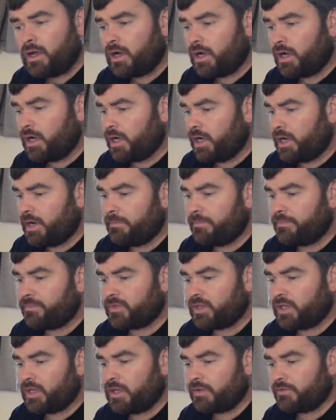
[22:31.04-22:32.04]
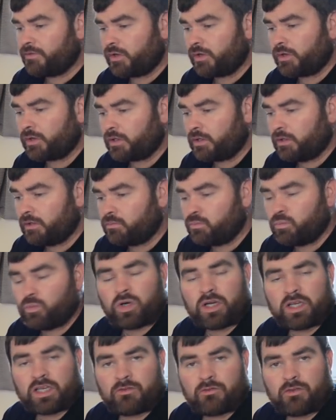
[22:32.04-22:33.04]
Um, if you
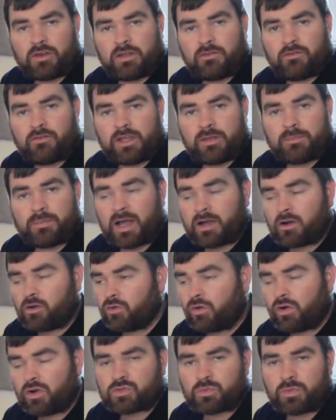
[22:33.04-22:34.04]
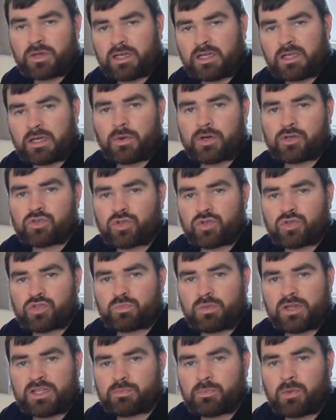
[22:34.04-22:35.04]
want to give me any feedback or ask me any questions,
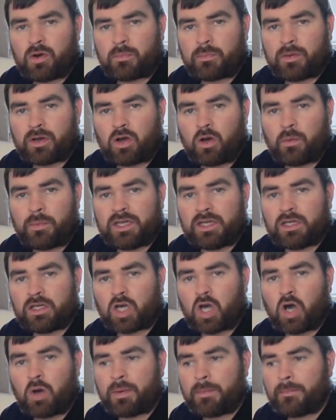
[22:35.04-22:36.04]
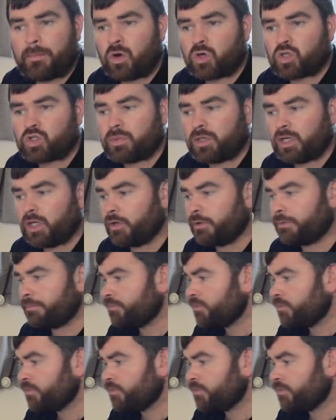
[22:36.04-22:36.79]
please pop a comment in the comment box below.